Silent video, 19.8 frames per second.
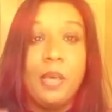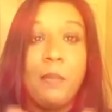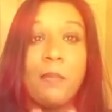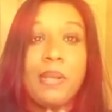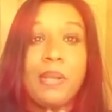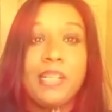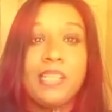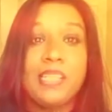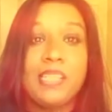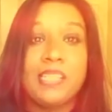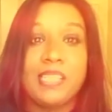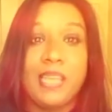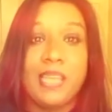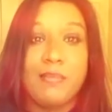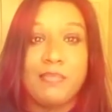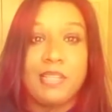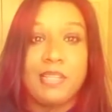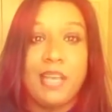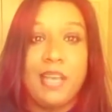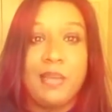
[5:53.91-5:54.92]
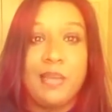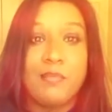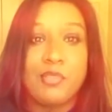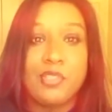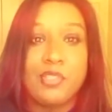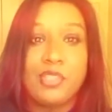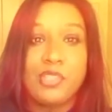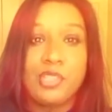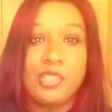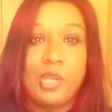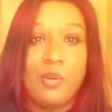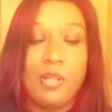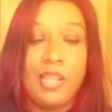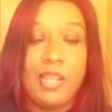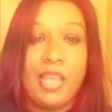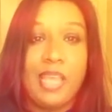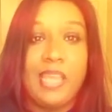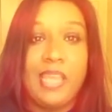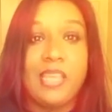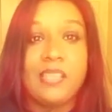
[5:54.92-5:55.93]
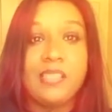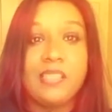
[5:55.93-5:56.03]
but at the same time we're so alike.